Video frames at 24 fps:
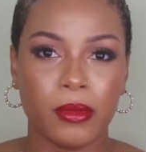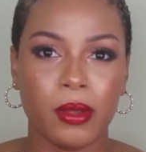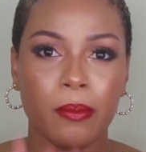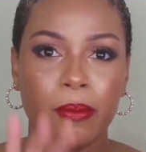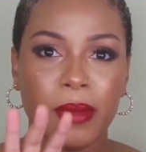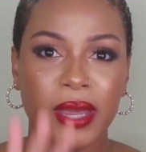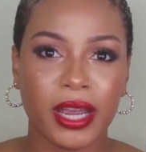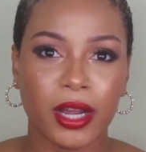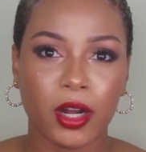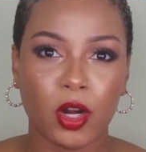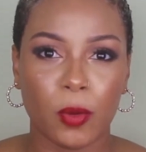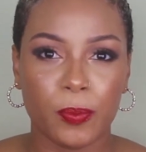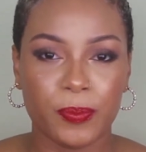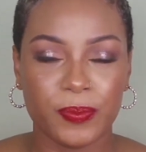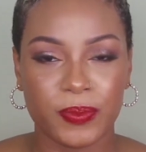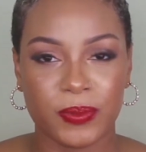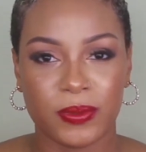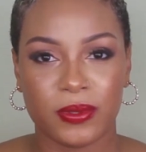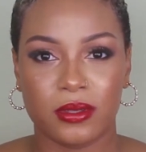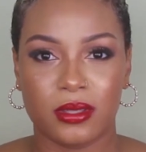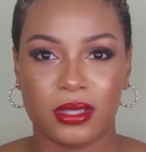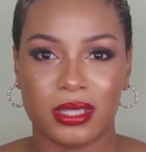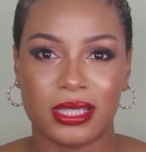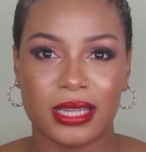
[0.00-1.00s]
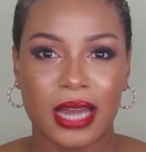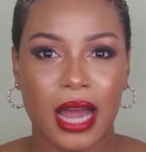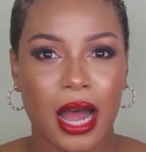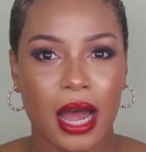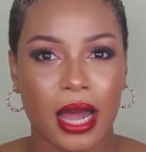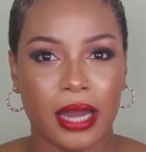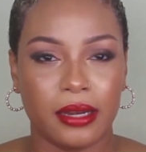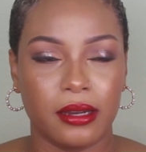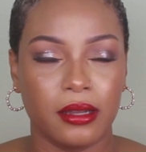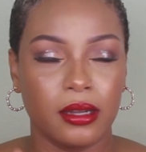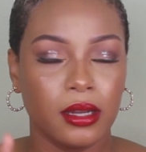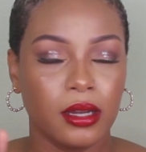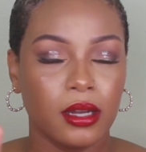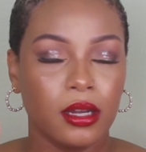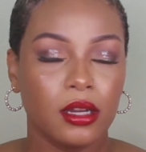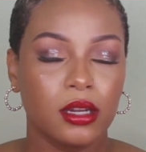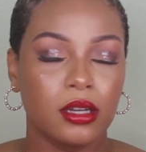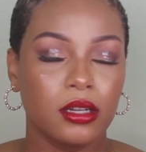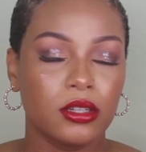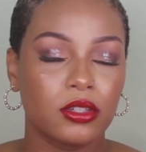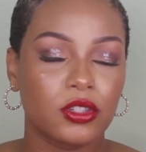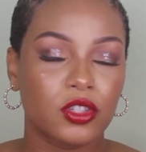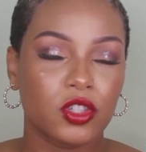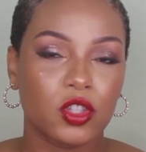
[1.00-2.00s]
makeup stand,
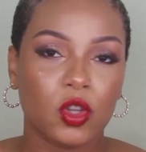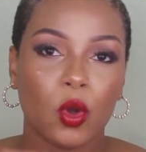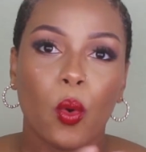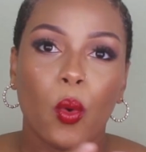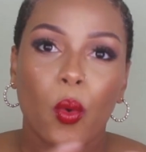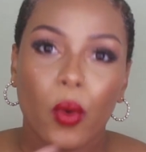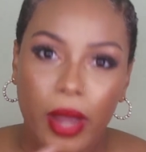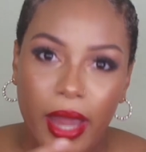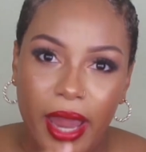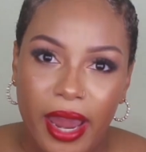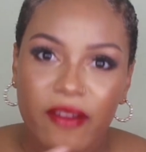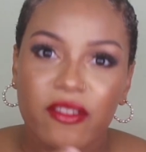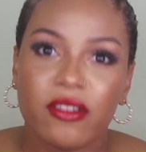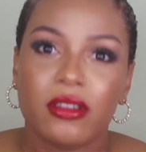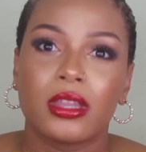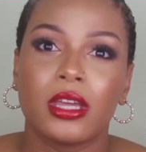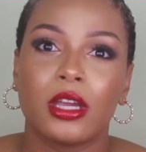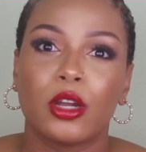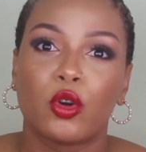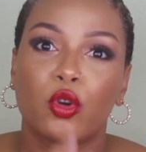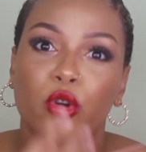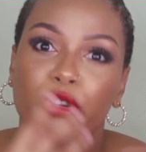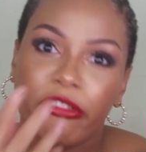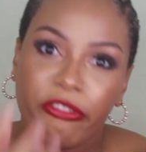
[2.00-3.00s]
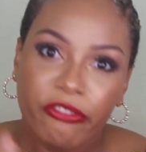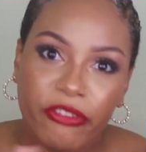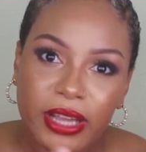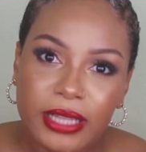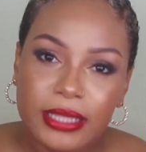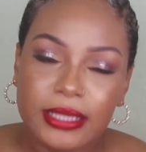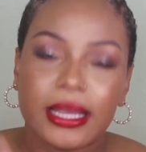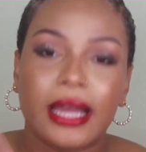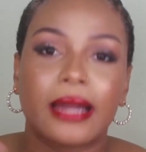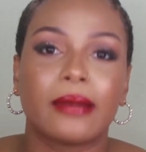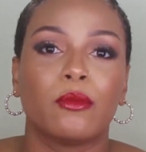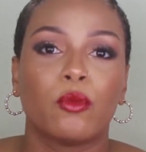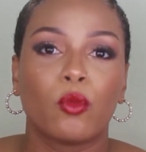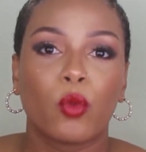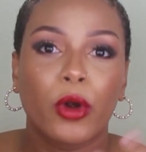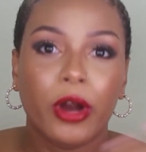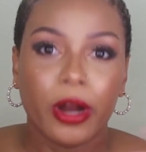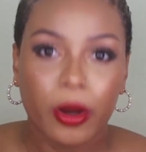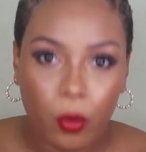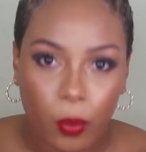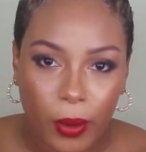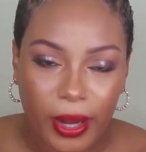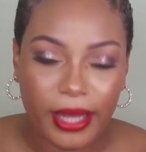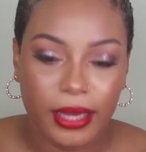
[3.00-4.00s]
so everything could fit and
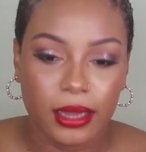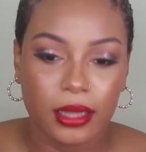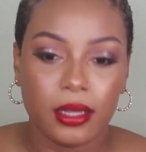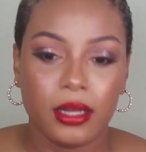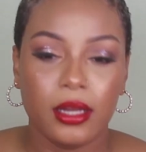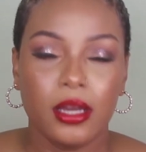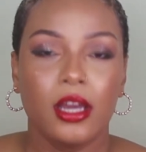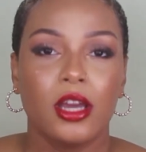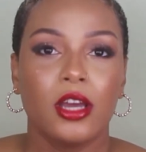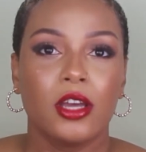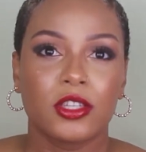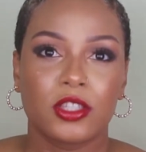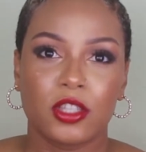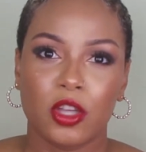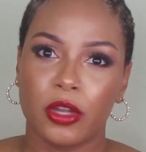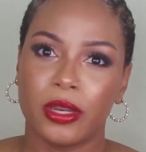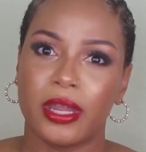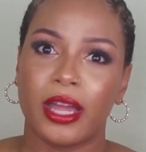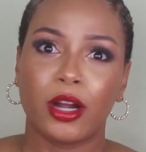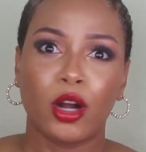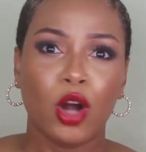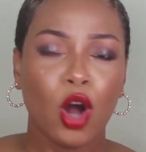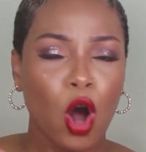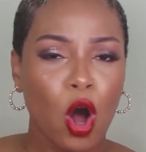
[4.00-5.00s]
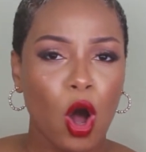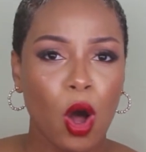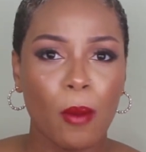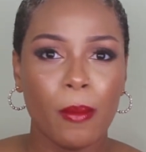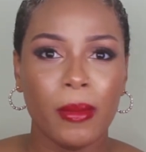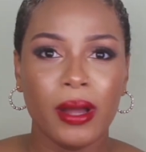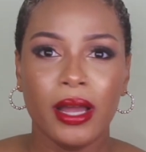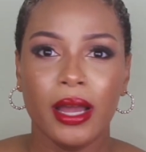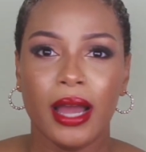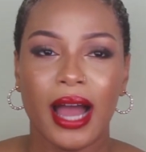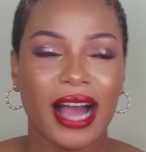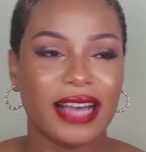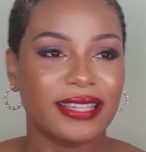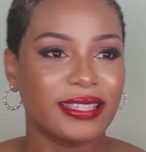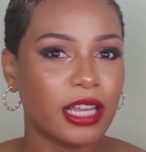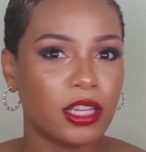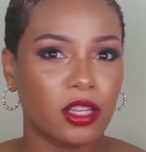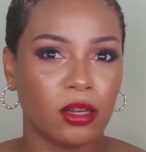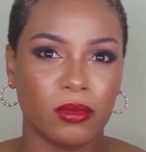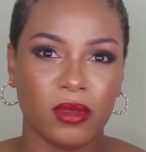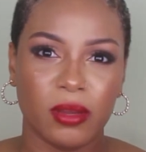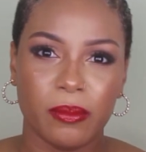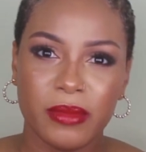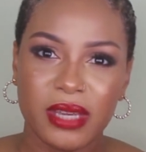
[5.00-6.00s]
work well. So So they come, I set
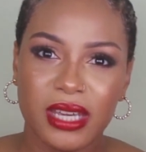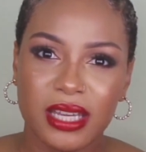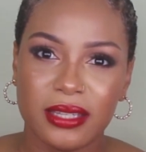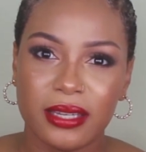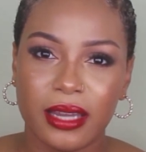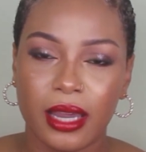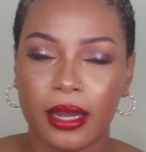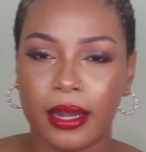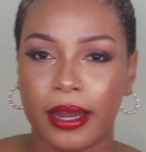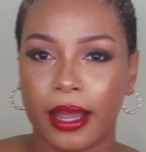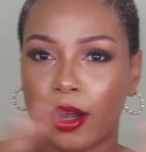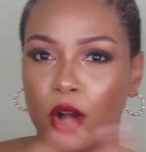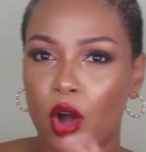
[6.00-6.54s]
up the meeting, they